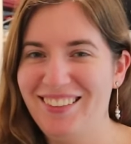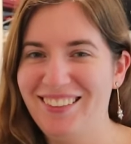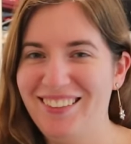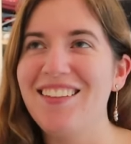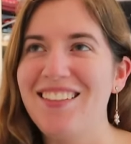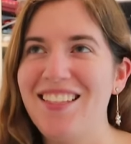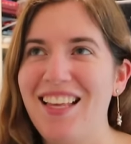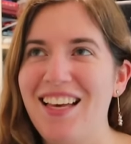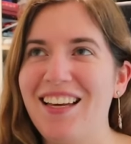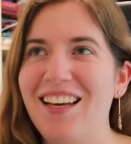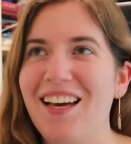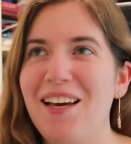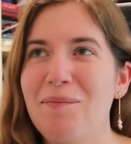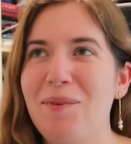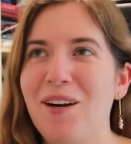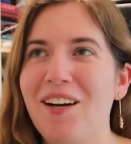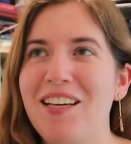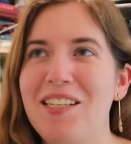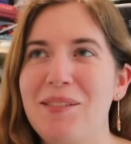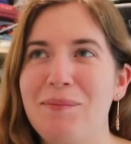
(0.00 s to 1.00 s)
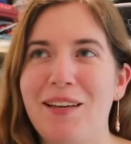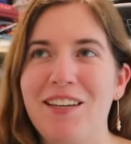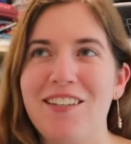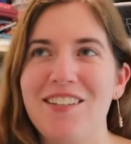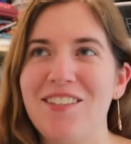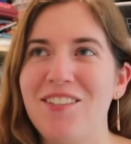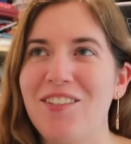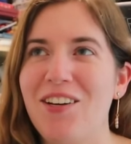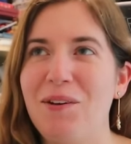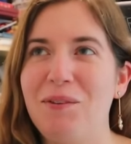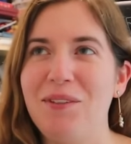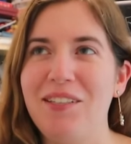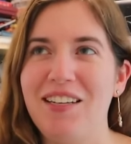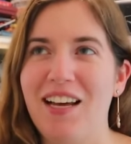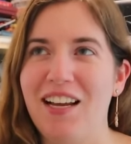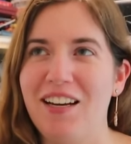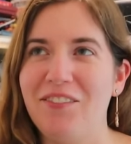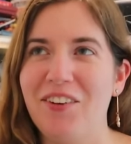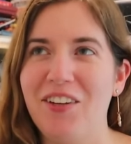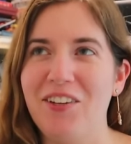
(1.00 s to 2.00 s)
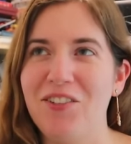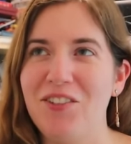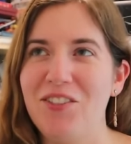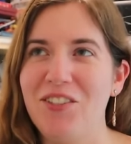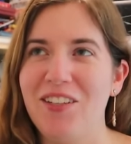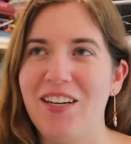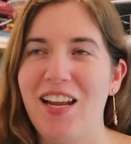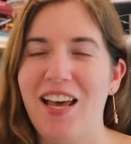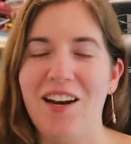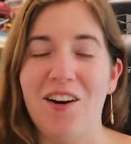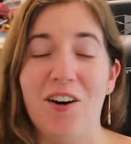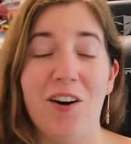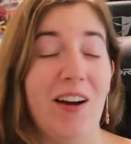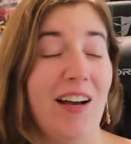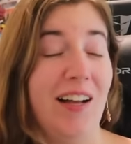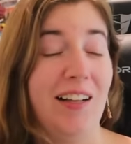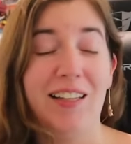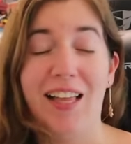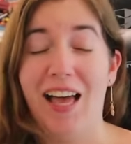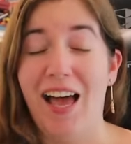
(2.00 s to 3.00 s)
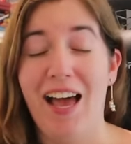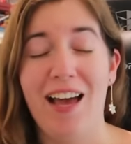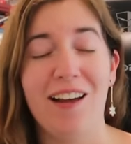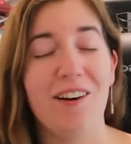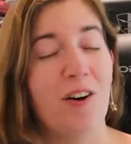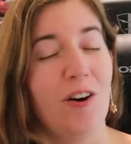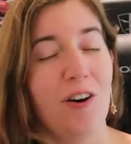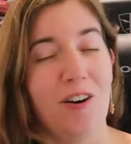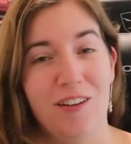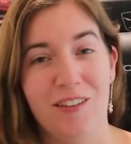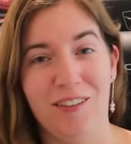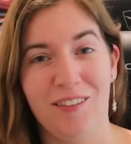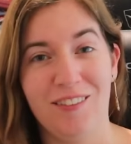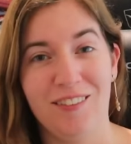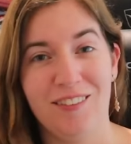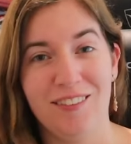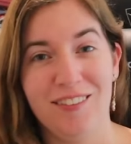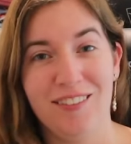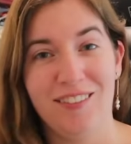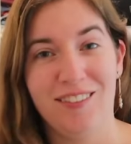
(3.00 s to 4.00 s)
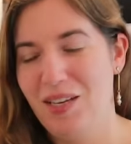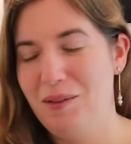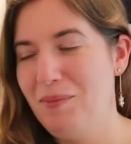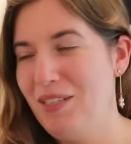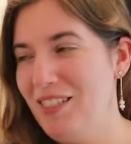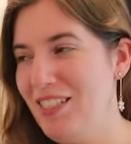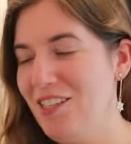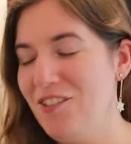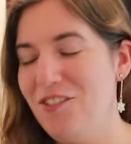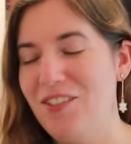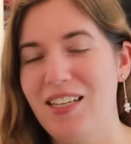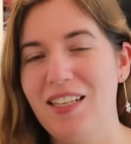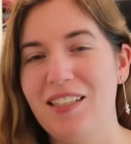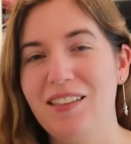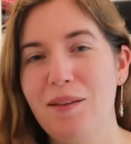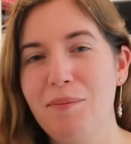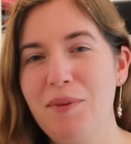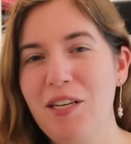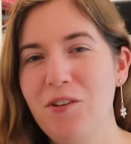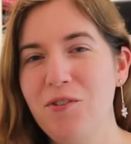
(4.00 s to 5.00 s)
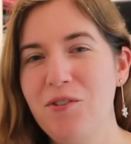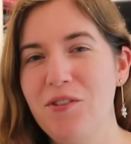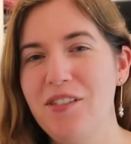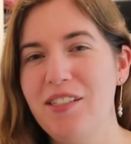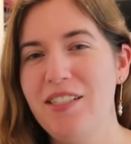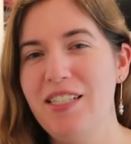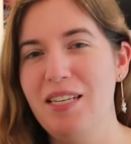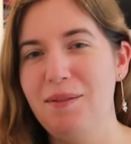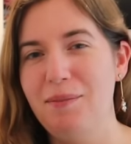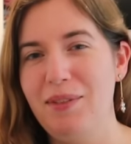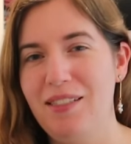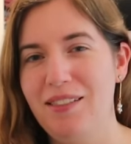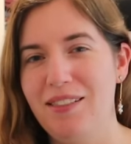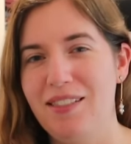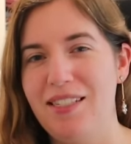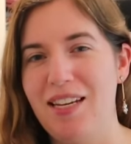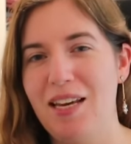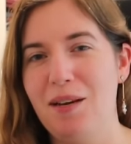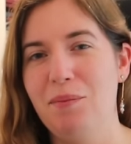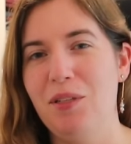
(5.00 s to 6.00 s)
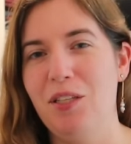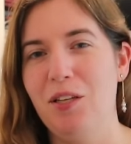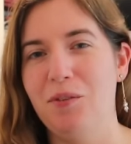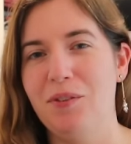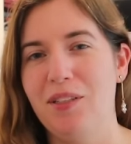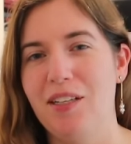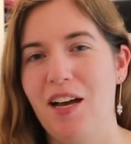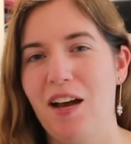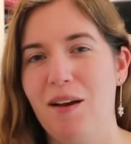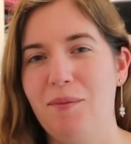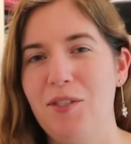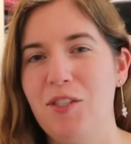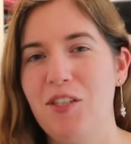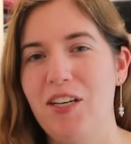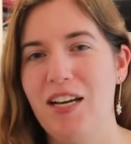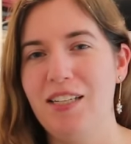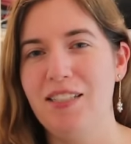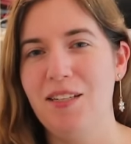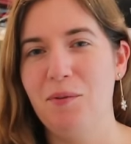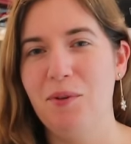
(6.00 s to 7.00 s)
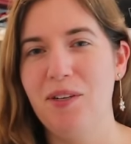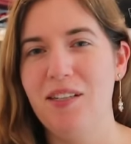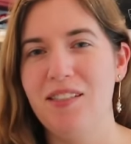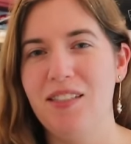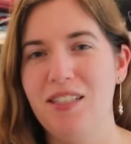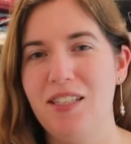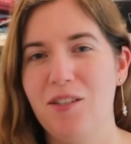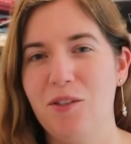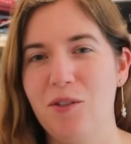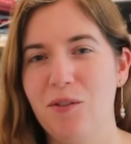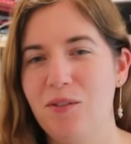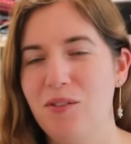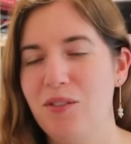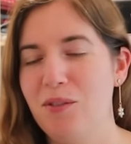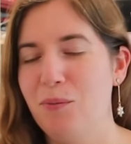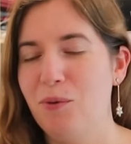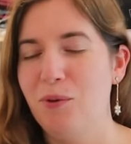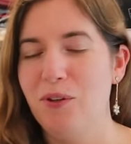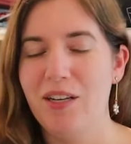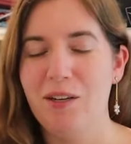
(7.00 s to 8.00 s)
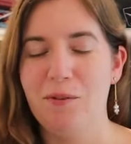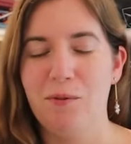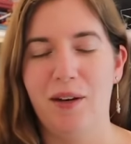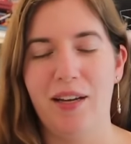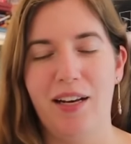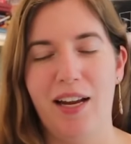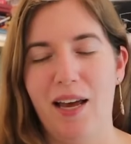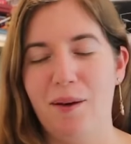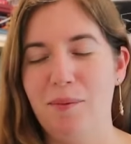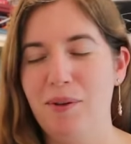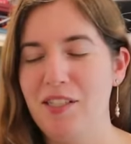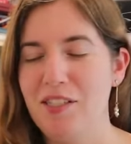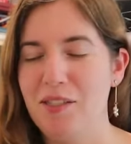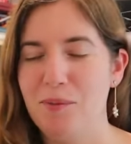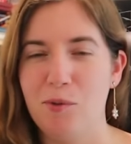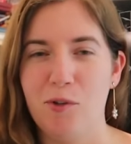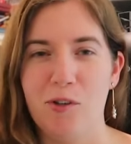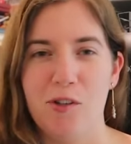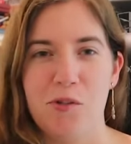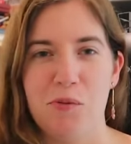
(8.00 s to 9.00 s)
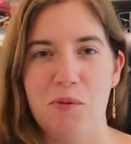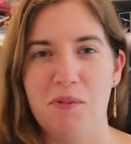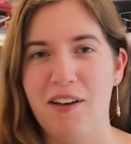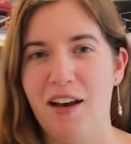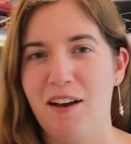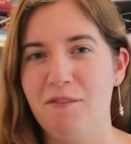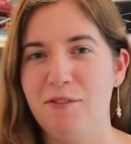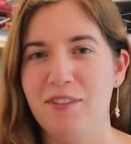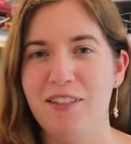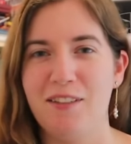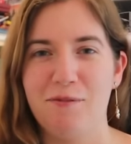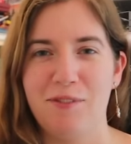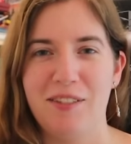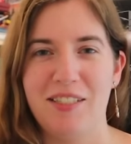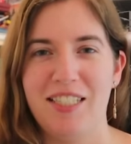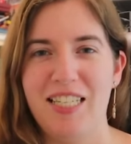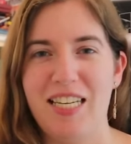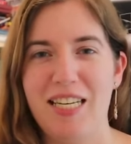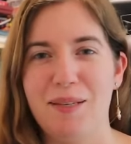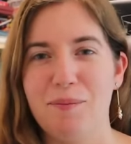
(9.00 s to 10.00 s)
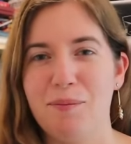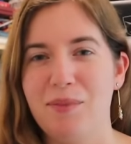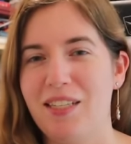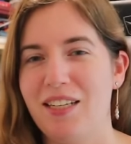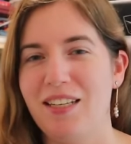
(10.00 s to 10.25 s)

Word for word: Thank God Mark has patience, or I would not have understood N R L at all. That's interesting. Let me know who your team is down below in the comments, you guys. I want to see who's supporting what, how many supporters we've got for different teams.